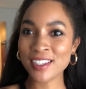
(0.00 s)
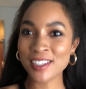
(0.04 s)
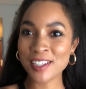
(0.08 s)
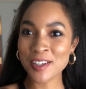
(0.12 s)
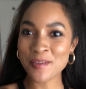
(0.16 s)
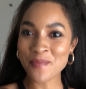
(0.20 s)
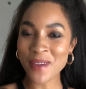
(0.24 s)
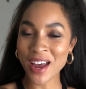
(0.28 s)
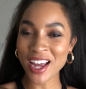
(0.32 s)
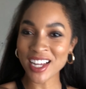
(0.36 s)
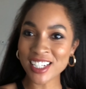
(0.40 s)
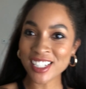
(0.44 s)
to
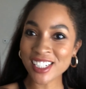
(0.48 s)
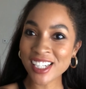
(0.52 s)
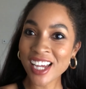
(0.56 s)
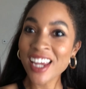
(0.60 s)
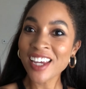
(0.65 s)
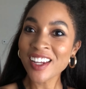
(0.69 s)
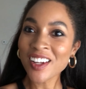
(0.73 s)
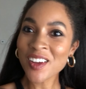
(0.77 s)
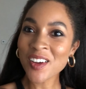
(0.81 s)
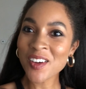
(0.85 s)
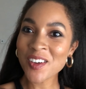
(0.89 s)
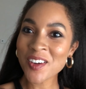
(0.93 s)
my
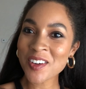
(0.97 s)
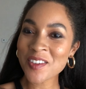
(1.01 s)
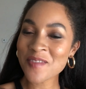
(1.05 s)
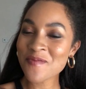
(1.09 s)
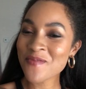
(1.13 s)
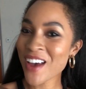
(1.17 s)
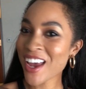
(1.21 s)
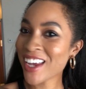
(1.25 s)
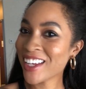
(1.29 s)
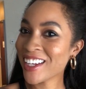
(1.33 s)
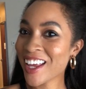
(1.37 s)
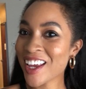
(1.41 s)
channel.
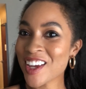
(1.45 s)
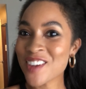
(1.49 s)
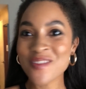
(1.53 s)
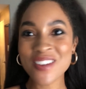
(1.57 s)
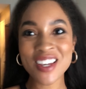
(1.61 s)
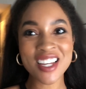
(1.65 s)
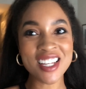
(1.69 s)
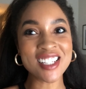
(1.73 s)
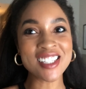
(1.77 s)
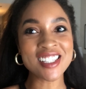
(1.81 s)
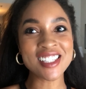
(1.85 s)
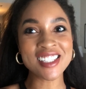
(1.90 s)
My name
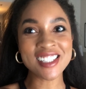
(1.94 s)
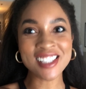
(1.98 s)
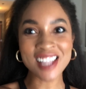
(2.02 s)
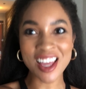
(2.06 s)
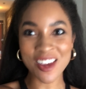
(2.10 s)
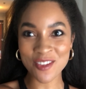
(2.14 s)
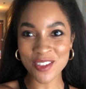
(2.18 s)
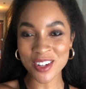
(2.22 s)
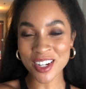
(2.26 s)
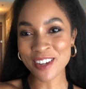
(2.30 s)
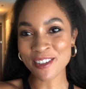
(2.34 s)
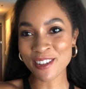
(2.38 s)
is
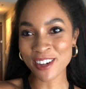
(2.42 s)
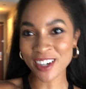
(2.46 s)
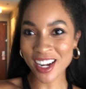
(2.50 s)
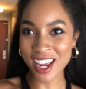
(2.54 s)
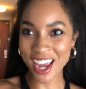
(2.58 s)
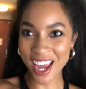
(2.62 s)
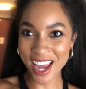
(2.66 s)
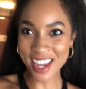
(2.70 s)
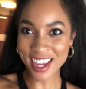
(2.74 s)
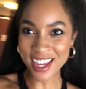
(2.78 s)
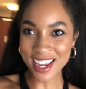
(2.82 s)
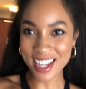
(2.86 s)
Stephanie
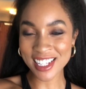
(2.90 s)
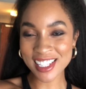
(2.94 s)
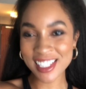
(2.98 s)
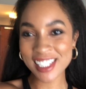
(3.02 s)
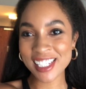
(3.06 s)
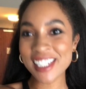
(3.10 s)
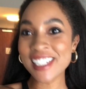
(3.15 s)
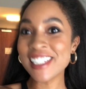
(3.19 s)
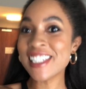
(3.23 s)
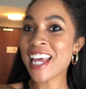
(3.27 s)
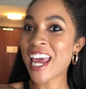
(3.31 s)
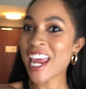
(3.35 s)
Renee, and
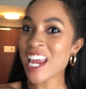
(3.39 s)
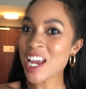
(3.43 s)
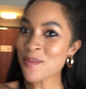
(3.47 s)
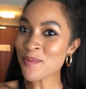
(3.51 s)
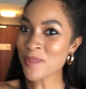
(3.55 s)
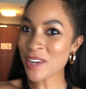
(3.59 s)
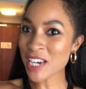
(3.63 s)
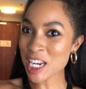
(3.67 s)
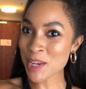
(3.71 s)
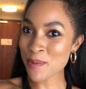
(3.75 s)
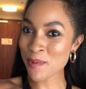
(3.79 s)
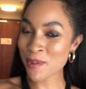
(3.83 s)
today I'm
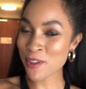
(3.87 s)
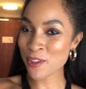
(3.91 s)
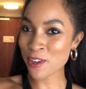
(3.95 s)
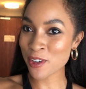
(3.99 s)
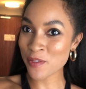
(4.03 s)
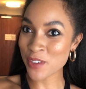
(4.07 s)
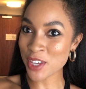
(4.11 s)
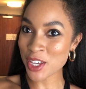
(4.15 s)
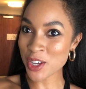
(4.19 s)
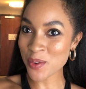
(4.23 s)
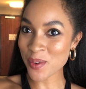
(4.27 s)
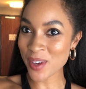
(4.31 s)
going to be
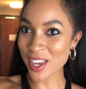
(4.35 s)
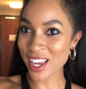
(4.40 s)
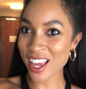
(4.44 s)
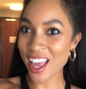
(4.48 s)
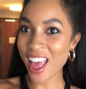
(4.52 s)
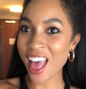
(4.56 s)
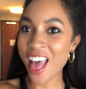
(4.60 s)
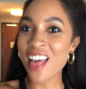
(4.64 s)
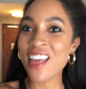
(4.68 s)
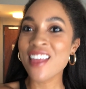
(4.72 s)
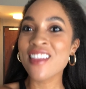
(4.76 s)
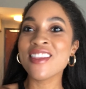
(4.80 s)
reviewing
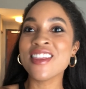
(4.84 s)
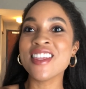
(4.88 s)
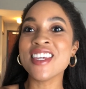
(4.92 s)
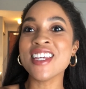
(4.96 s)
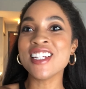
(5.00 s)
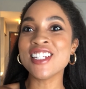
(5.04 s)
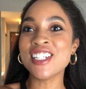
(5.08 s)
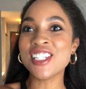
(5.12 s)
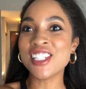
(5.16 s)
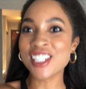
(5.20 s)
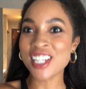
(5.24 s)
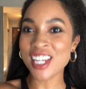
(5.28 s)
the
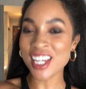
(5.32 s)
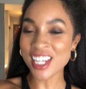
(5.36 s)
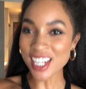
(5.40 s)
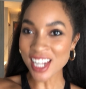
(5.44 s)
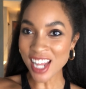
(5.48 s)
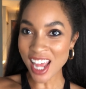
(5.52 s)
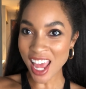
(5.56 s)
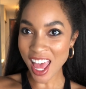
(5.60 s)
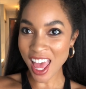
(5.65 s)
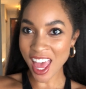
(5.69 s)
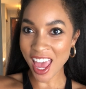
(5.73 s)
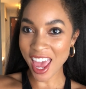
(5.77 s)
Jen
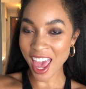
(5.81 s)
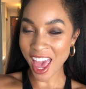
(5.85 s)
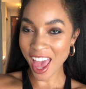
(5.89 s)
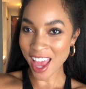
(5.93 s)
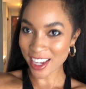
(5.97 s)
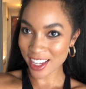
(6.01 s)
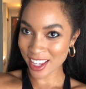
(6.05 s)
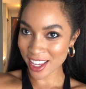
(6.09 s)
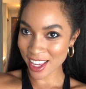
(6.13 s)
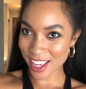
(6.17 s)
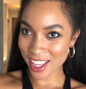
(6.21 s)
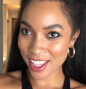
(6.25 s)

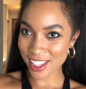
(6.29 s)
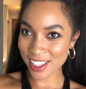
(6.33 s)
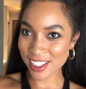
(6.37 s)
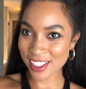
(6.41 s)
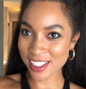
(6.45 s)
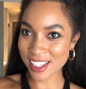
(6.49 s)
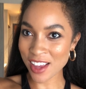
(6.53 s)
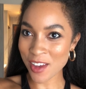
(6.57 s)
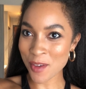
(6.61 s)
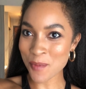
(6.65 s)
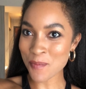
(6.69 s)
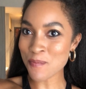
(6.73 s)
Atkins
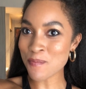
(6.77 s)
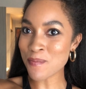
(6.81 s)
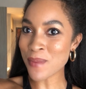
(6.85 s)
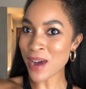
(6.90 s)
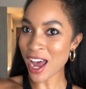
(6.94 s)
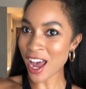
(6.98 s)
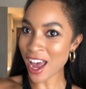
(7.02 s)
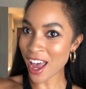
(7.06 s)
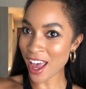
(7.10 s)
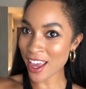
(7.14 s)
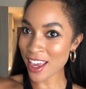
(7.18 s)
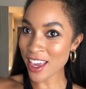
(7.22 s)

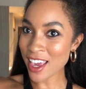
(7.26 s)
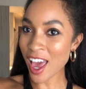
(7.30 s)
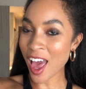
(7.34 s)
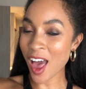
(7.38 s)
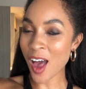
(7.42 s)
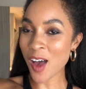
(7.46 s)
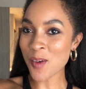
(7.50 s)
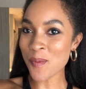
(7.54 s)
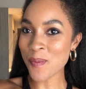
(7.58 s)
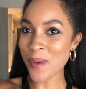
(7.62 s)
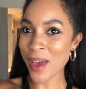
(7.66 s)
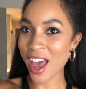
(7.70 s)
by
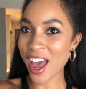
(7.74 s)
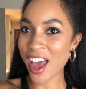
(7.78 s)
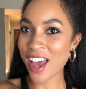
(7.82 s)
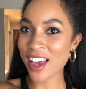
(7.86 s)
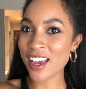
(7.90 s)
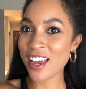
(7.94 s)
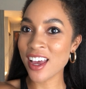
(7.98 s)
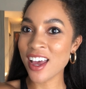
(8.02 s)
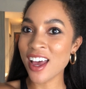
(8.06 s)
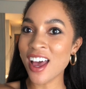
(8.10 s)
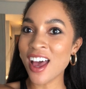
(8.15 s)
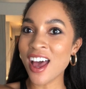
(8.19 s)
Calpak
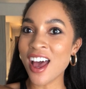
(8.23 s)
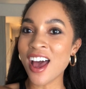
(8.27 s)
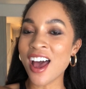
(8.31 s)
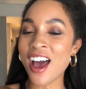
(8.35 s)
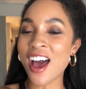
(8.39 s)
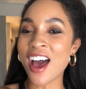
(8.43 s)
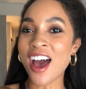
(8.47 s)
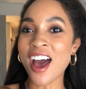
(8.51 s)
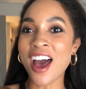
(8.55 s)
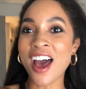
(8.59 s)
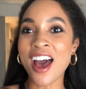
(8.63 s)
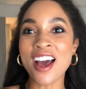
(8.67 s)

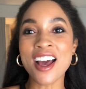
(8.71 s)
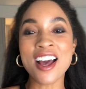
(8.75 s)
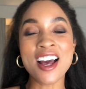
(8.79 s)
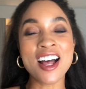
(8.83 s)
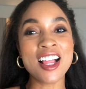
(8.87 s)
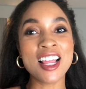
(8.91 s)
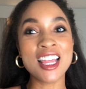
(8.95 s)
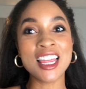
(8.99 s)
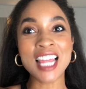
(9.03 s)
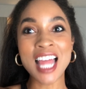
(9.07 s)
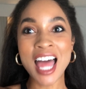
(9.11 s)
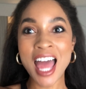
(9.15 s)

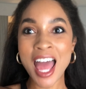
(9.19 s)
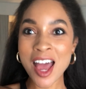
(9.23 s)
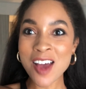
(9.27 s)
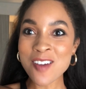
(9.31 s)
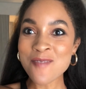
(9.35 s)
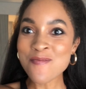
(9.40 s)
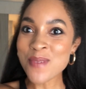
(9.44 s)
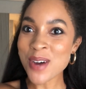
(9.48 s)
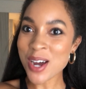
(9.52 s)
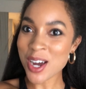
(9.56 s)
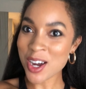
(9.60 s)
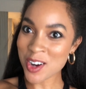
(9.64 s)

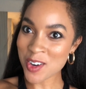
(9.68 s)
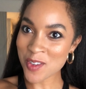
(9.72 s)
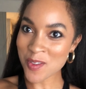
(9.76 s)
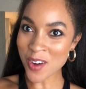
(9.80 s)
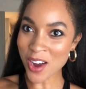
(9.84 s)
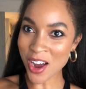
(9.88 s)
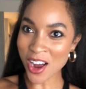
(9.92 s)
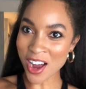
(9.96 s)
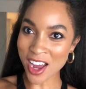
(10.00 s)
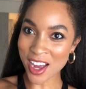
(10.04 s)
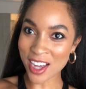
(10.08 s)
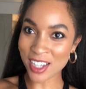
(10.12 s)

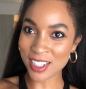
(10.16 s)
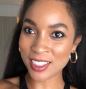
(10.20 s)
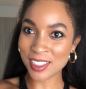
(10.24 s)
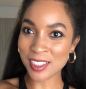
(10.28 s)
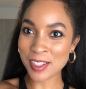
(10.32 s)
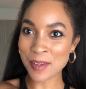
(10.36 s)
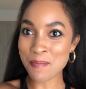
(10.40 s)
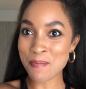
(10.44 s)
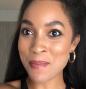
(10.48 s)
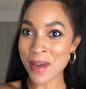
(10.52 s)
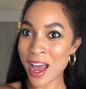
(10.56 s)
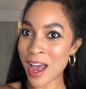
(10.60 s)
collabo on
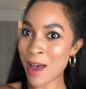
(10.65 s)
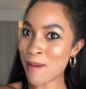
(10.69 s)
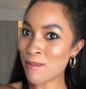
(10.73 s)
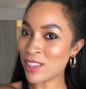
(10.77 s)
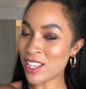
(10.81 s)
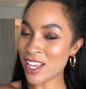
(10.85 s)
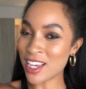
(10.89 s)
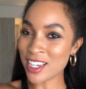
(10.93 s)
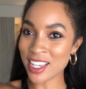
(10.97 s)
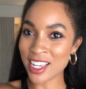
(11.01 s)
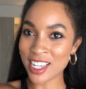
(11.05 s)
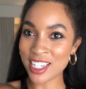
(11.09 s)
some bomb
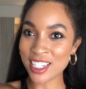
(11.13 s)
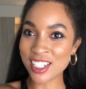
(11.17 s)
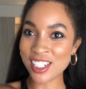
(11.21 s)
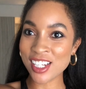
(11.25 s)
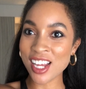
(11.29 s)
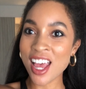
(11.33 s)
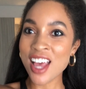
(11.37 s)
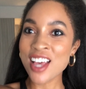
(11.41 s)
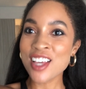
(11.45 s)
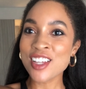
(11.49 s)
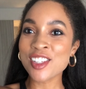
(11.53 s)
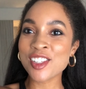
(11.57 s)
luggage.
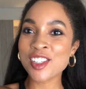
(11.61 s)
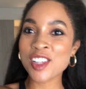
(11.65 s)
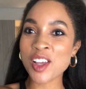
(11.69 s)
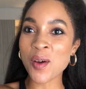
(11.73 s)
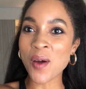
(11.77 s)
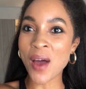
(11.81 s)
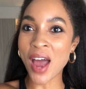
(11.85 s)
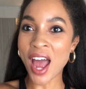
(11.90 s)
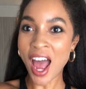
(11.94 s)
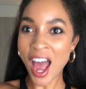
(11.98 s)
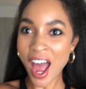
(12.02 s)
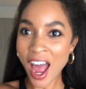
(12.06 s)

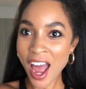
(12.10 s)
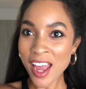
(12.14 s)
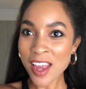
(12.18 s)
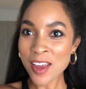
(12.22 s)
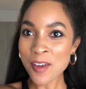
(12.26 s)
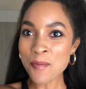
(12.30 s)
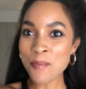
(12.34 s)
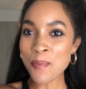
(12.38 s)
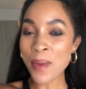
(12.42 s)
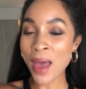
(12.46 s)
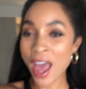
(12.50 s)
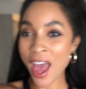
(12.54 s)
So I
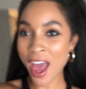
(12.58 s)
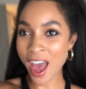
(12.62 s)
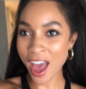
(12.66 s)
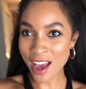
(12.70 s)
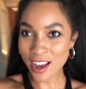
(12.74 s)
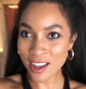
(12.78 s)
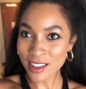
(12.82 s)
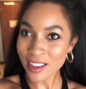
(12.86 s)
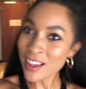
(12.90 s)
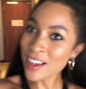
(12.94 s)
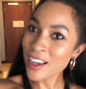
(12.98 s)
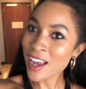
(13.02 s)

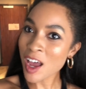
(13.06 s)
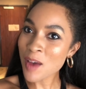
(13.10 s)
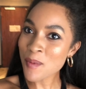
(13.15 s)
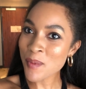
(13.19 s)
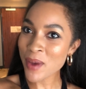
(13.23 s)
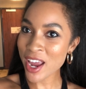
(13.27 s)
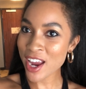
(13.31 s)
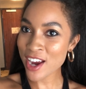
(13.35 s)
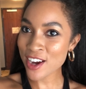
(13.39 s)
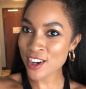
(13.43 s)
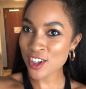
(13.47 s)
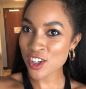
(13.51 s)
pack like I'm
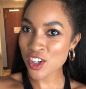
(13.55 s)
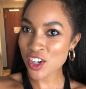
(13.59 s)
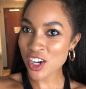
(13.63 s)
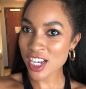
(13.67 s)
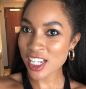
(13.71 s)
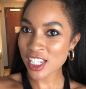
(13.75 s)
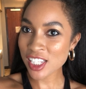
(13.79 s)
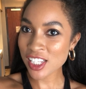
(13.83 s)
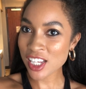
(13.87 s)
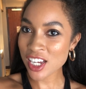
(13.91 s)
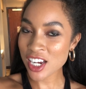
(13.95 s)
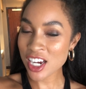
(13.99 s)
a
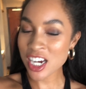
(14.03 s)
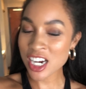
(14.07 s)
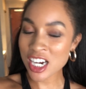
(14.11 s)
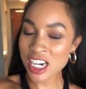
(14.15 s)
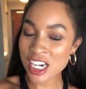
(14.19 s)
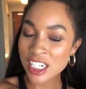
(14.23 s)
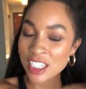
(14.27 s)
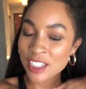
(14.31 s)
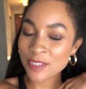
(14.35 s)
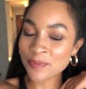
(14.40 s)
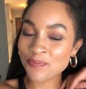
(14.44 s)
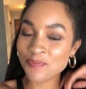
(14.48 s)

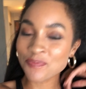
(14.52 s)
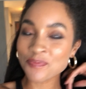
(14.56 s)
hairdresser,